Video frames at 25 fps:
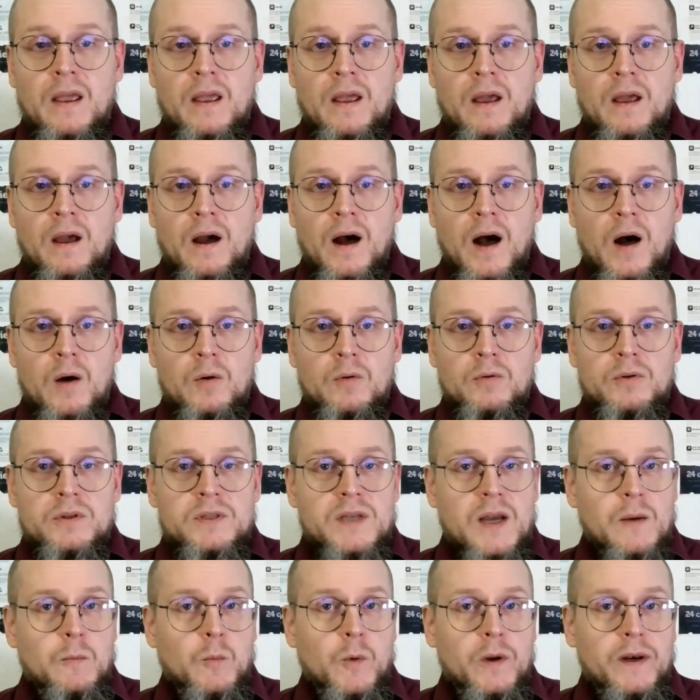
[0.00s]
How could
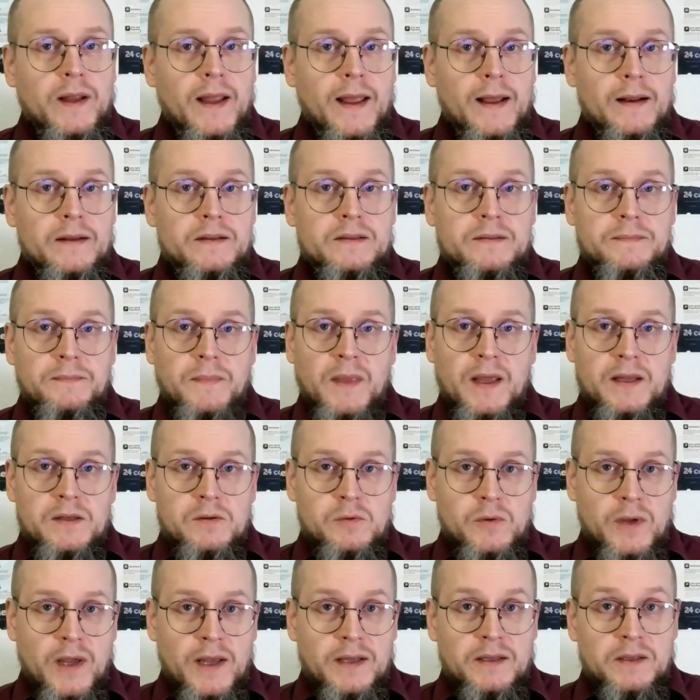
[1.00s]
someone else
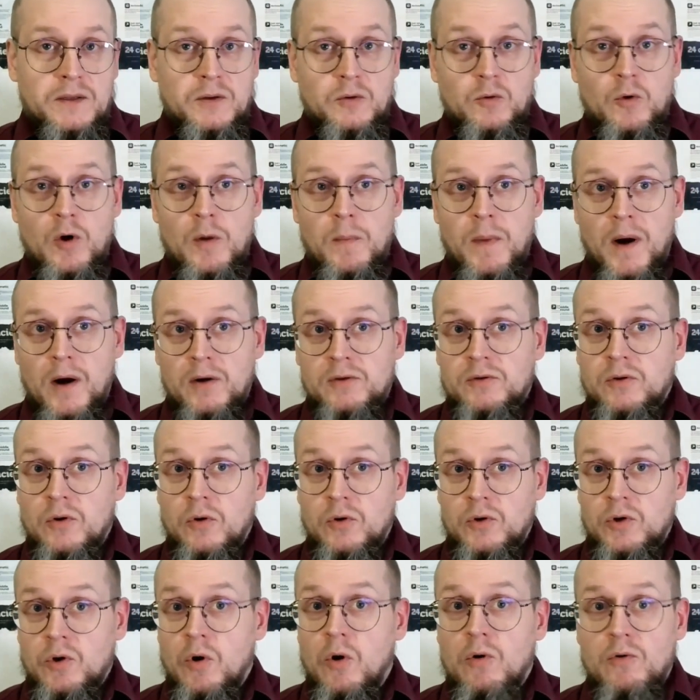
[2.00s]
educate you about
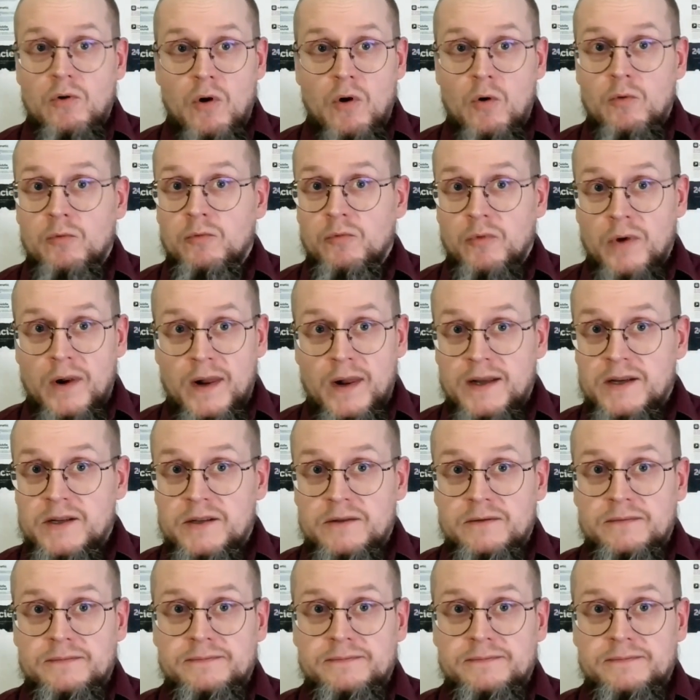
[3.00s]
your own religion?